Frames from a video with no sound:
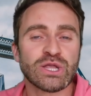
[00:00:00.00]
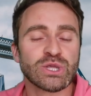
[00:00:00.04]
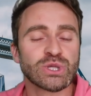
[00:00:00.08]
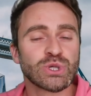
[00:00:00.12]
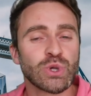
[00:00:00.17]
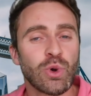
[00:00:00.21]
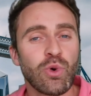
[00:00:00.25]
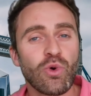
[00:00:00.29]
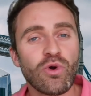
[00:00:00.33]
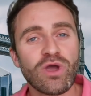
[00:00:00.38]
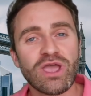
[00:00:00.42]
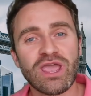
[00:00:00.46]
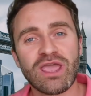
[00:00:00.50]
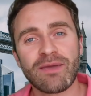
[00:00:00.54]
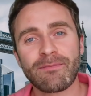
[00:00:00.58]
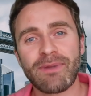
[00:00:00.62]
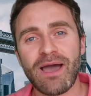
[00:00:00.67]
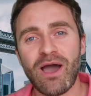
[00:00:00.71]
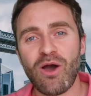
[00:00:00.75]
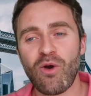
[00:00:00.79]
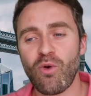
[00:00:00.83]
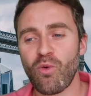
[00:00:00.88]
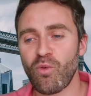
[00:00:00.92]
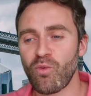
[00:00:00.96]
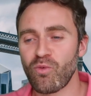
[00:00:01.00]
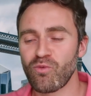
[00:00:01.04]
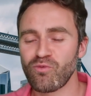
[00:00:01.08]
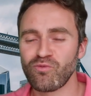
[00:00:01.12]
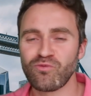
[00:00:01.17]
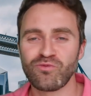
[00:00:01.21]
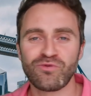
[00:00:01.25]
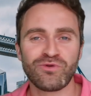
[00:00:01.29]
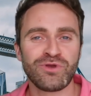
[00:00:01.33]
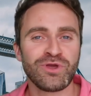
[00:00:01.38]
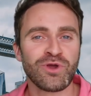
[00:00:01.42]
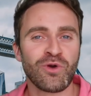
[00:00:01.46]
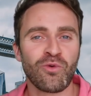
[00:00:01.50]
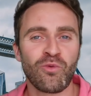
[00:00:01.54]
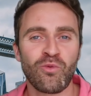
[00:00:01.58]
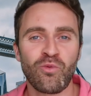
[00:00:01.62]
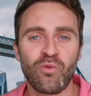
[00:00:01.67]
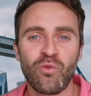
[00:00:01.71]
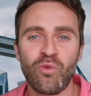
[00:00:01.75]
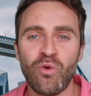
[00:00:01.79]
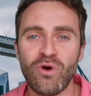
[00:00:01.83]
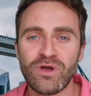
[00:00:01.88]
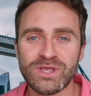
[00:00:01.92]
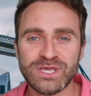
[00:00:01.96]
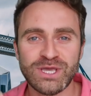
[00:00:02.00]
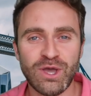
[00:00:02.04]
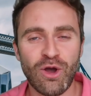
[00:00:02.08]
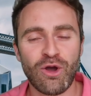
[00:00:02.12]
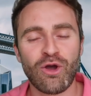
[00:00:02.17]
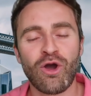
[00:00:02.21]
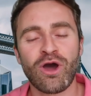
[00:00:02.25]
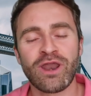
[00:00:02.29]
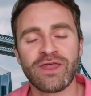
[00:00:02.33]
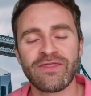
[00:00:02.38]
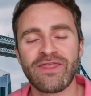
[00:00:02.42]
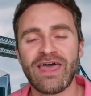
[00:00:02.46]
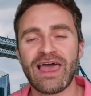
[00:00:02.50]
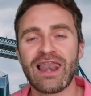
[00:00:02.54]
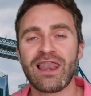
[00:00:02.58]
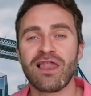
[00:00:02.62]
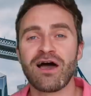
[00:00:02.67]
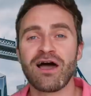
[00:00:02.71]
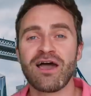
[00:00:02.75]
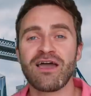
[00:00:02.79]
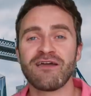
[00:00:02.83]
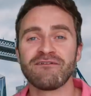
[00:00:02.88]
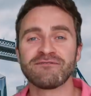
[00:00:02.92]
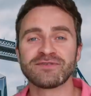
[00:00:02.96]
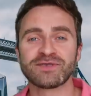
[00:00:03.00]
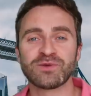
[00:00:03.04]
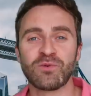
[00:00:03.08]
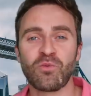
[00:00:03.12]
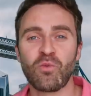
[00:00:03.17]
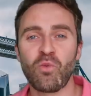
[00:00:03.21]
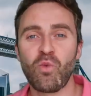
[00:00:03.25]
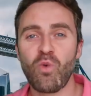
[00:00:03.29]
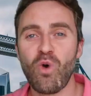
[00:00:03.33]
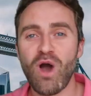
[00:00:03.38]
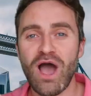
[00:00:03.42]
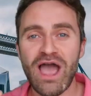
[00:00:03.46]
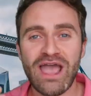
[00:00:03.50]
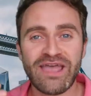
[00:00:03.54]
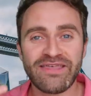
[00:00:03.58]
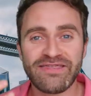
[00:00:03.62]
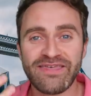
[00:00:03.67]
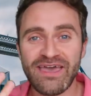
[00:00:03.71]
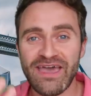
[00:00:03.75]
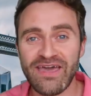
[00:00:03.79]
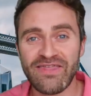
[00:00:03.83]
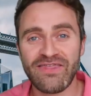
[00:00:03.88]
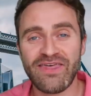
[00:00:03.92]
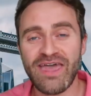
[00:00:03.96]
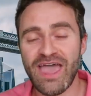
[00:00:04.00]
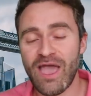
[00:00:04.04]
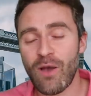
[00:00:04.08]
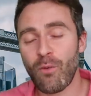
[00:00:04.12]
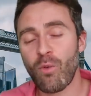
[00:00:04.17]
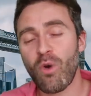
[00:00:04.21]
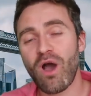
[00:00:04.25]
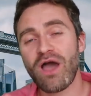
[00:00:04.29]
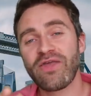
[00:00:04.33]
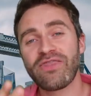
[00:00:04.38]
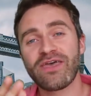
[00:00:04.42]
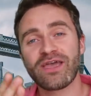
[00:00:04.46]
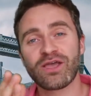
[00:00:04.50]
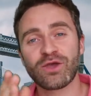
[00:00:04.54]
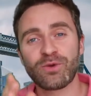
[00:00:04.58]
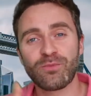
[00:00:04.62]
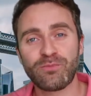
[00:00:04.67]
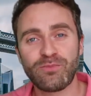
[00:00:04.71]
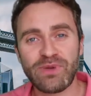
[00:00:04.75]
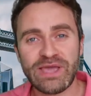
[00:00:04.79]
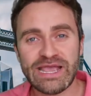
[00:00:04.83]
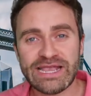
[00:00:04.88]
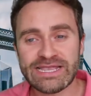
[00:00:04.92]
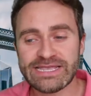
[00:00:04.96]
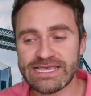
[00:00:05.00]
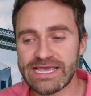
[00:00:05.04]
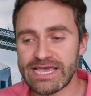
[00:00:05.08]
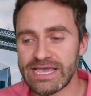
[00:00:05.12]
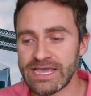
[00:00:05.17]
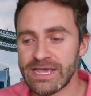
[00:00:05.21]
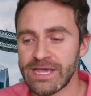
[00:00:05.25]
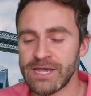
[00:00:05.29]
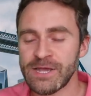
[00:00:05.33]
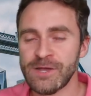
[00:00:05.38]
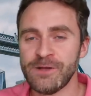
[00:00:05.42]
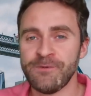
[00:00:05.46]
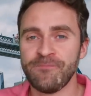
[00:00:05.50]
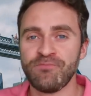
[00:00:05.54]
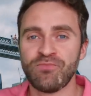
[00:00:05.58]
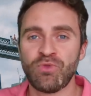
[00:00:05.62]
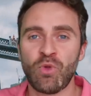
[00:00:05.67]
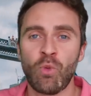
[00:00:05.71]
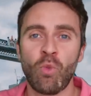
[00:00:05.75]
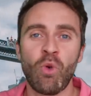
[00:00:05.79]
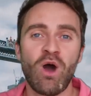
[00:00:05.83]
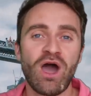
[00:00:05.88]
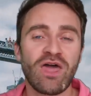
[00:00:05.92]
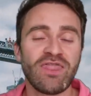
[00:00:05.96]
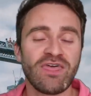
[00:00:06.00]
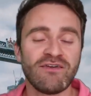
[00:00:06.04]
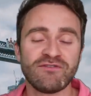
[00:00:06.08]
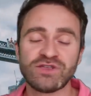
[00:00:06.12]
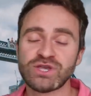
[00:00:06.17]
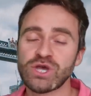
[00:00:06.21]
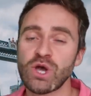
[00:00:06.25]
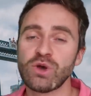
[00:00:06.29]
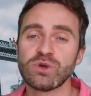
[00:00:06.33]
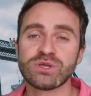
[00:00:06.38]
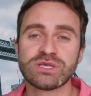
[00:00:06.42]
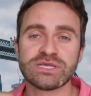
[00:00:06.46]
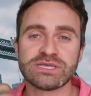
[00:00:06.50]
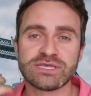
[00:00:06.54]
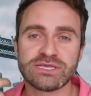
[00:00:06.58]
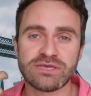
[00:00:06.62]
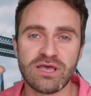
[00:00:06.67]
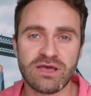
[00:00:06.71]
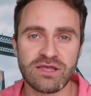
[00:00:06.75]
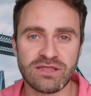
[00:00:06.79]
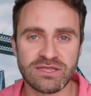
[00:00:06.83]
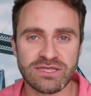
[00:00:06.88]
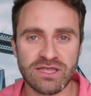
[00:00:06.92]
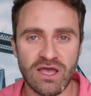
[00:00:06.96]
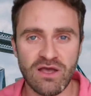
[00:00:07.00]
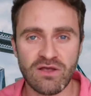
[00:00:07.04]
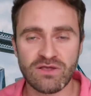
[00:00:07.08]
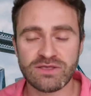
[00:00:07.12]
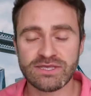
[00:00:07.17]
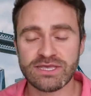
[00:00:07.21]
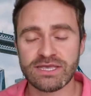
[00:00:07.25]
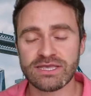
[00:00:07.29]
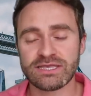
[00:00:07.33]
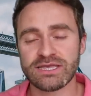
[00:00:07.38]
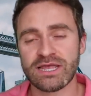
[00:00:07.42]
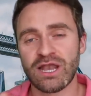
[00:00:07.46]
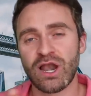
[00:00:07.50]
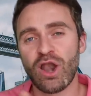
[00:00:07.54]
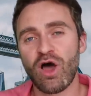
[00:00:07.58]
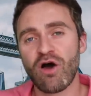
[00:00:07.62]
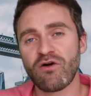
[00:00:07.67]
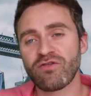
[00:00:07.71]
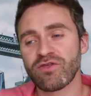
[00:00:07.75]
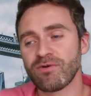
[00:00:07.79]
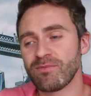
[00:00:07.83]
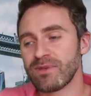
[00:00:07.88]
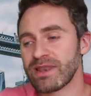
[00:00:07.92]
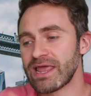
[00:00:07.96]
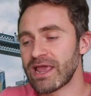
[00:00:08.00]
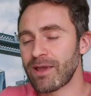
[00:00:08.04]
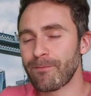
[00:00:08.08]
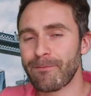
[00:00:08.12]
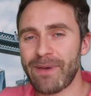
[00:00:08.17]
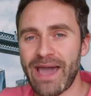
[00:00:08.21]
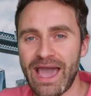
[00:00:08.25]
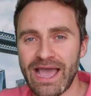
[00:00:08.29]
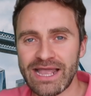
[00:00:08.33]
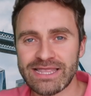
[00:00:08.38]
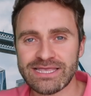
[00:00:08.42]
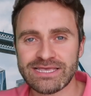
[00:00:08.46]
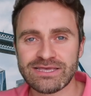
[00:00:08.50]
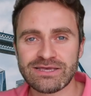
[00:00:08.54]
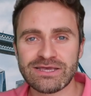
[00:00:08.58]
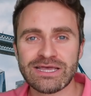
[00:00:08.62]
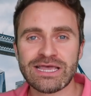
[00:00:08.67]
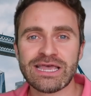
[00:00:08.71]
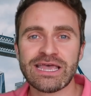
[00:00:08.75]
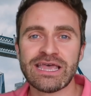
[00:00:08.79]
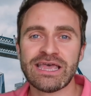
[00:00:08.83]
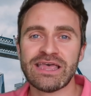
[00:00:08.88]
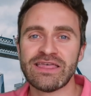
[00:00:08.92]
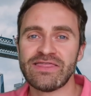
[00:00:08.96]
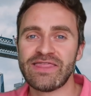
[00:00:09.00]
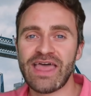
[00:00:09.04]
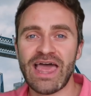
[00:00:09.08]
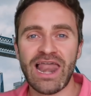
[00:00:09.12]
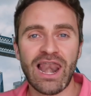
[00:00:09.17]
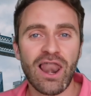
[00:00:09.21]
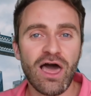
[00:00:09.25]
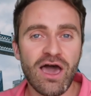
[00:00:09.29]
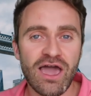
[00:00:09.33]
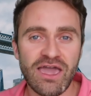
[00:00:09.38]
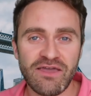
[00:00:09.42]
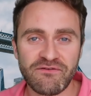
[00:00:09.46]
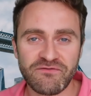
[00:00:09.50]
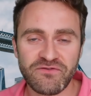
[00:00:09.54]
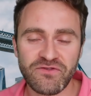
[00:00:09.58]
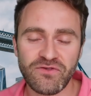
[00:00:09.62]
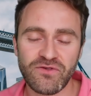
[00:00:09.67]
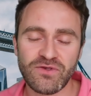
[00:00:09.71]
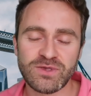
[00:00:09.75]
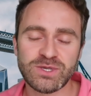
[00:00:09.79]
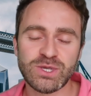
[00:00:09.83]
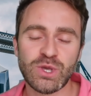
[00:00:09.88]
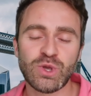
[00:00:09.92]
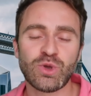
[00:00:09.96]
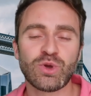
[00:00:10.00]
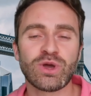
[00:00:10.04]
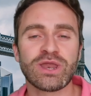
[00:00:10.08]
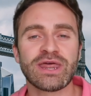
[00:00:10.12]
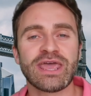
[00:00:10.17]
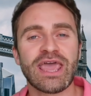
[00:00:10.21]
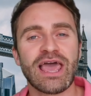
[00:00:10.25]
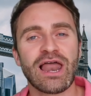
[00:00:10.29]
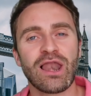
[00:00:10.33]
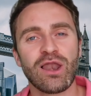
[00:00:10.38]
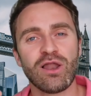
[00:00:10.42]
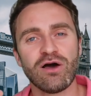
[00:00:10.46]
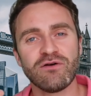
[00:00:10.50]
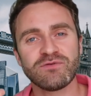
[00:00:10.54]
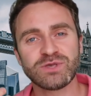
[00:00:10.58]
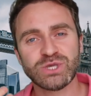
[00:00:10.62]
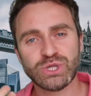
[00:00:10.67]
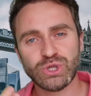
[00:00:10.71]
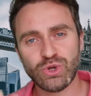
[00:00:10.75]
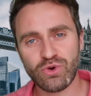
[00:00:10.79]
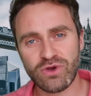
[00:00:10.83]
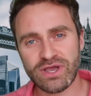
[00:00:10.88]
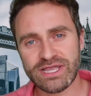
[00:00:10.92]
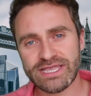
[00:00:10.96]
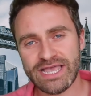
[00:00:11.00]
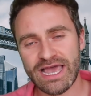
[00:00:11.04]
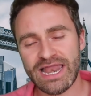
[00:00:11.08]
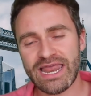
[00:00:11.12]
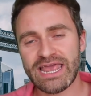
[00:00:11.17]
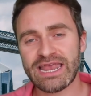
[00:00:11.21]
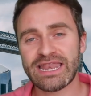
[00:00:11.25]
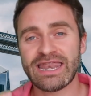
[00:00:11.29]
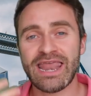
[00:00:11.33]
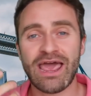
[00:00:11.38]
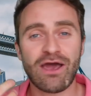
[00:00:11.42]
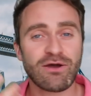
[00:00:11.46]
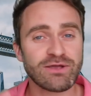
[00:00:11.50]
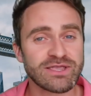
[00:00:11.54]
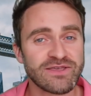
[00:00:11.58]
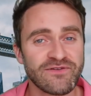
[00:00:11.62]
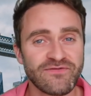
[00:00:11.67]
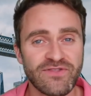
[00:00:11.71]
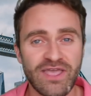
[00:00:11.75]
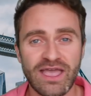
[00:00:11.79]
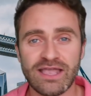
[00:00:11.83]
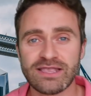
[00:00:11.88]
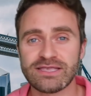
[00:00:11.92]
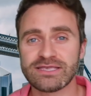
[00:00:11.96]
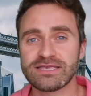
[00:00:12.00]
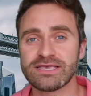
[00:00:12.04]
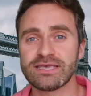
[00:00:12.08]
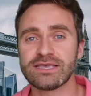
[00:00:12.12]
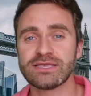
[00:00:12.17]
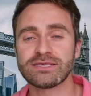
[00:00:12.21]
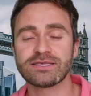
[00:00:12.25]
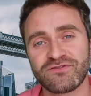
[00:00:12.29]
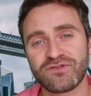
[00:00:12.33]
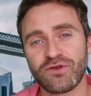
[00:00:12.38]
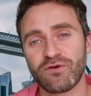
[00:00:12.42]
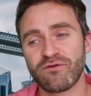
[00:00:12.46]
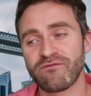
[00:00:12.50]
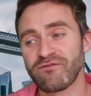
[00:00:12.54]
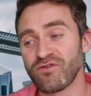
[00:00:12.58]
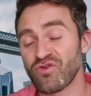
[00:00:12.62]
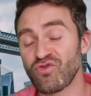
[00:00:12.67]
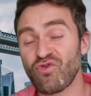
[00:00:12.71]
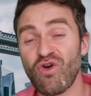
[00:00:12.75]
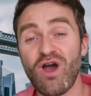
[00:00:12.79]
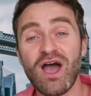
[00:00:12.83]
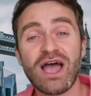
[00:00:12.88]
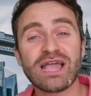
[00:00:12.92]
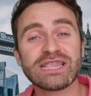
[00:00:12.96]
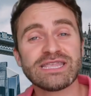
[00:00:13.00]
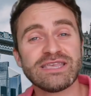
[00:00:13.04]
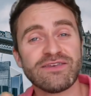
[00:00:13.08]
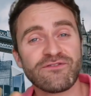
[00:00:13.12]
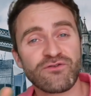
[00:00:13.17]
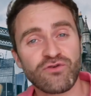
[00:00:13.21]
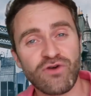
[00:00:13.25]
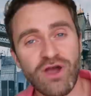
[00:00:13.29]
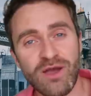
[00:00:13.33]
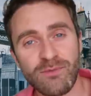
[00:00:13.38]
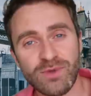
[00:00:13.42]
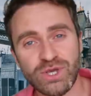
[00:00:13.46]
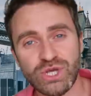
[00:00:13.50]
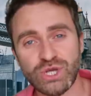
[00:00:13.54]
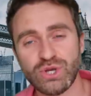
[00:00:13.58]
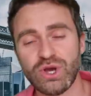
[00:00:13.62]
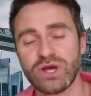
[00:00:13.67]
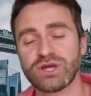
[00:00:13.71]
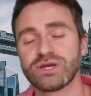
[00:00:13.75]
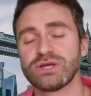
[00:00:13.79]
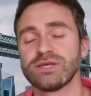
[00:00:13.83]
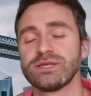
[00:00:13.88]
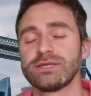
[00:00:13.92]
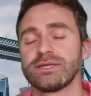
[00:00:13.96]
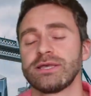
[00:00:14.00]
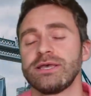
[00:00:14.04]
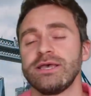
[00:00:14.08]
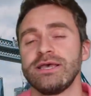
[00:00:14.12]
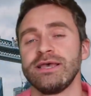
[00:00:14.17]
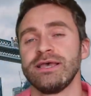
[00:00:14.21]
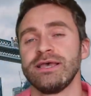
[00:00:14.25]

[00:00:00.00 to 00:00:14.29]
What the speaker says: talking about, you know, what's going on in their lives and why they're there, why they're competing, why they've chosen certain dances, and a lot of them link back to their lives. So you're gonna get a lot of storytelling, narrative tenses, so a variety of grammar structures,